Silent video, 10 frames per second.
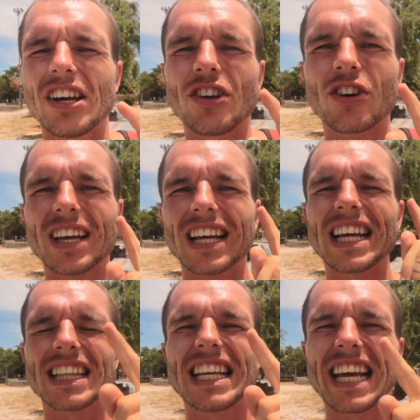you can
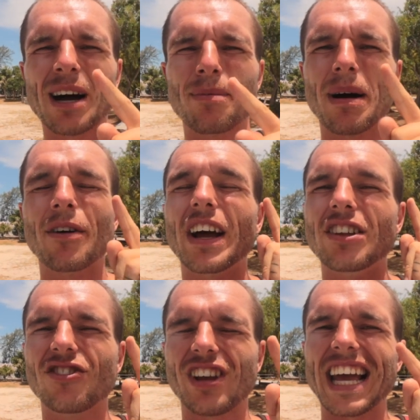click the link up above
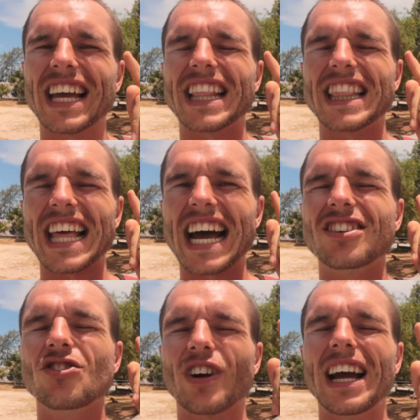and check
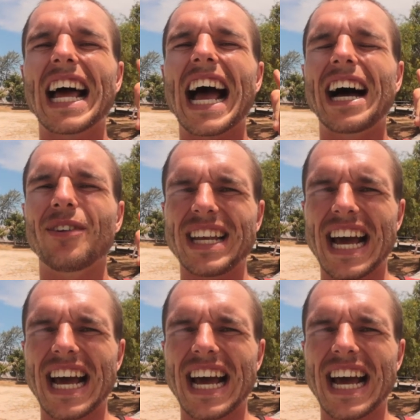that trailer out